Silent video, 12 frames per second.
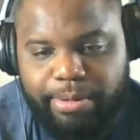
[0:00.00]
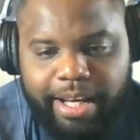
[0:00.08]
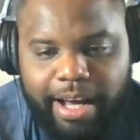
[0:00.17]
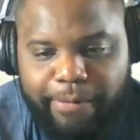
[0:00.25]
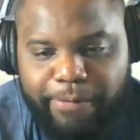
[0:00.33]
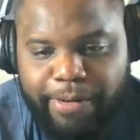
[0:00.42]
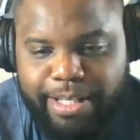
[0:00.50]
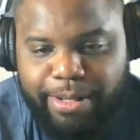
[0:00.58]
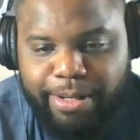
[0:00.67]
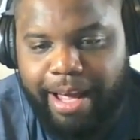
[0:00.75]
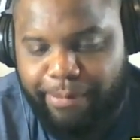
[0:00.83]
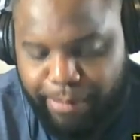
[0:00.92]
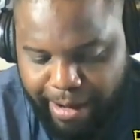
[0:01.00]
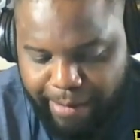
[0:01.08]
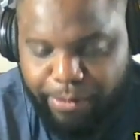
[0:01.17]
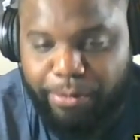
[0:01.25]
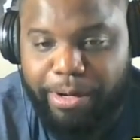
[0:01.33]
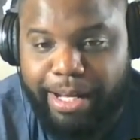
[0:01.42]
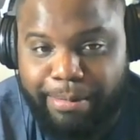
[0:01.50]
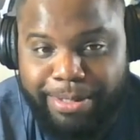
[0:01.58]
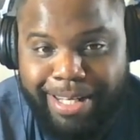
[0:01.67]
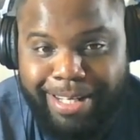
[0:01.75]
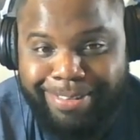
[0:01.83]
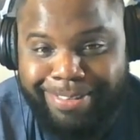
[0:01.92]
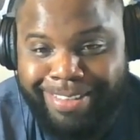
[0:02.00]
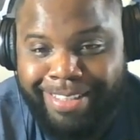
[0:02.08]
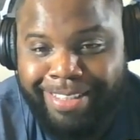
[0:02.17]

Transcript: E three conference till Half-Life three comes out.